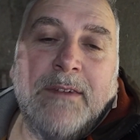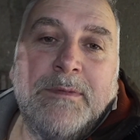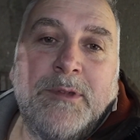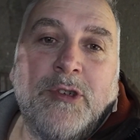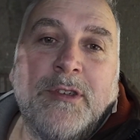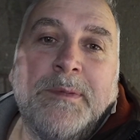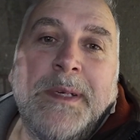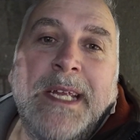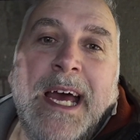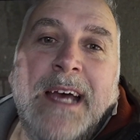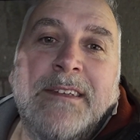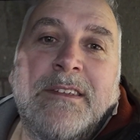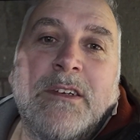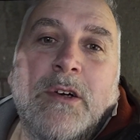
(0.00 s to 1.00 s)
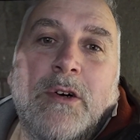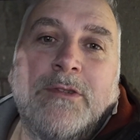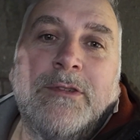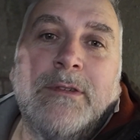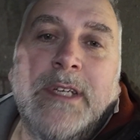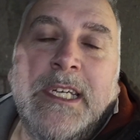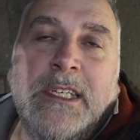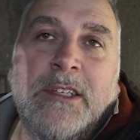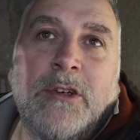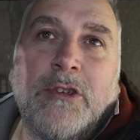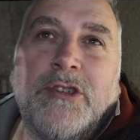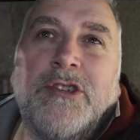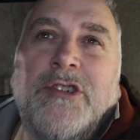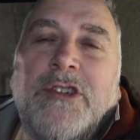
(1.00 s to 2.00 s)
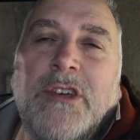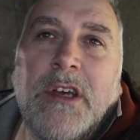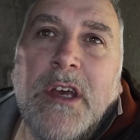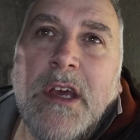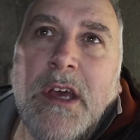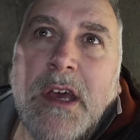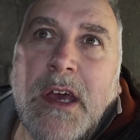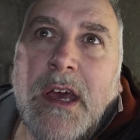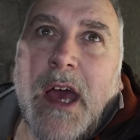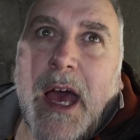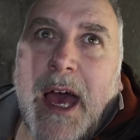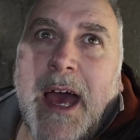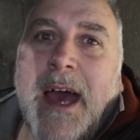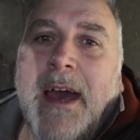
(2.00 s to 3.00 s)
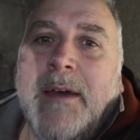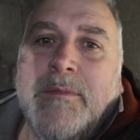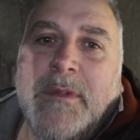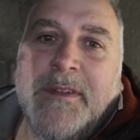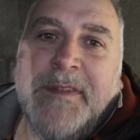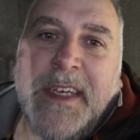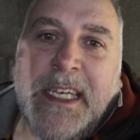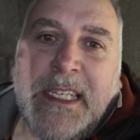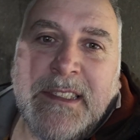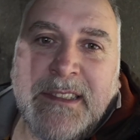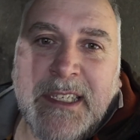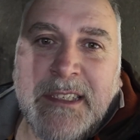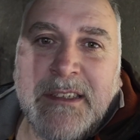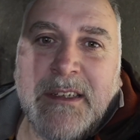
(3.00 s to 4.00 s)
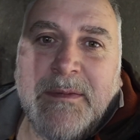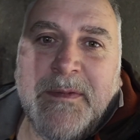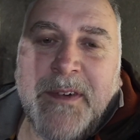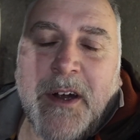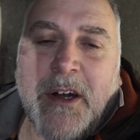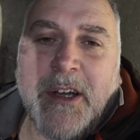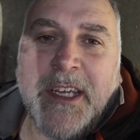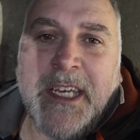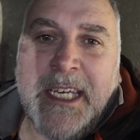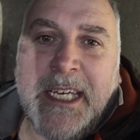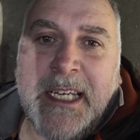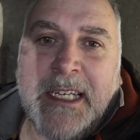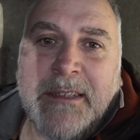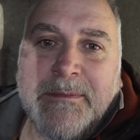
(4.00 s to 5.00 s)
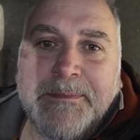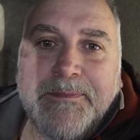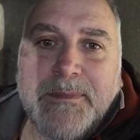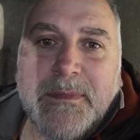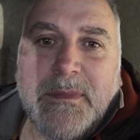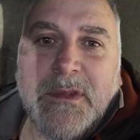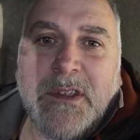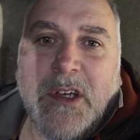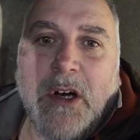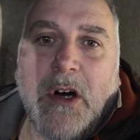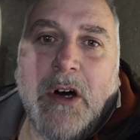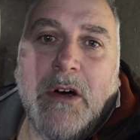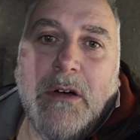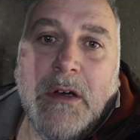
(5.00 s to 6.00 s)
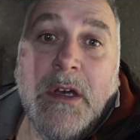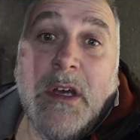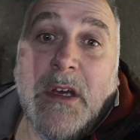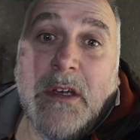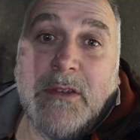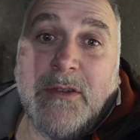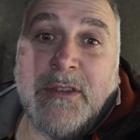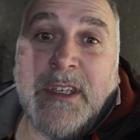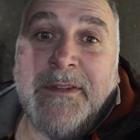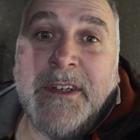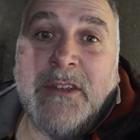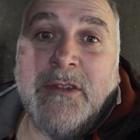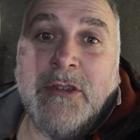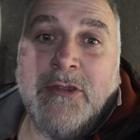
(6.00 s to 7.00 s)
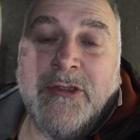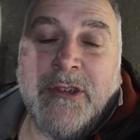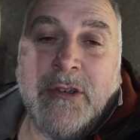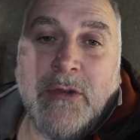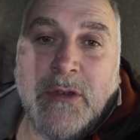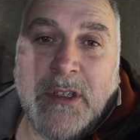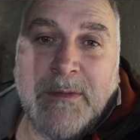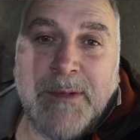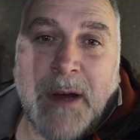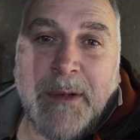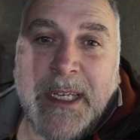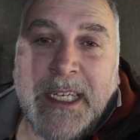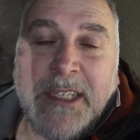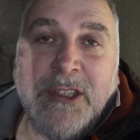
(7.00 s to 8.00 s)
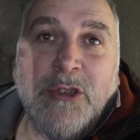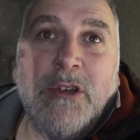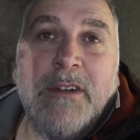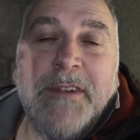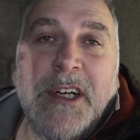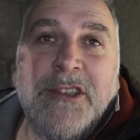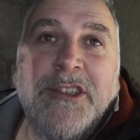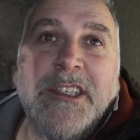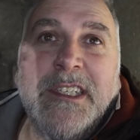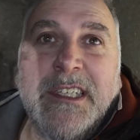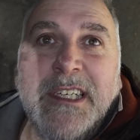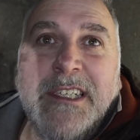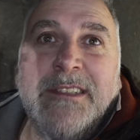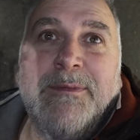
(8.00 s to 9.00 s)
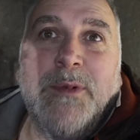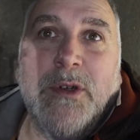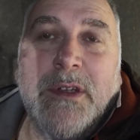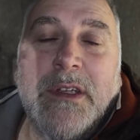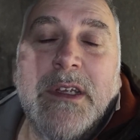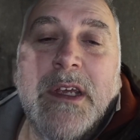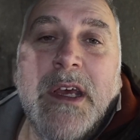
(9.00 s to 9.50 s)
we've just been asked to go through the InTouch, the feeding system for the Keenan, so just give it a run through. There's probably a newer version than this, but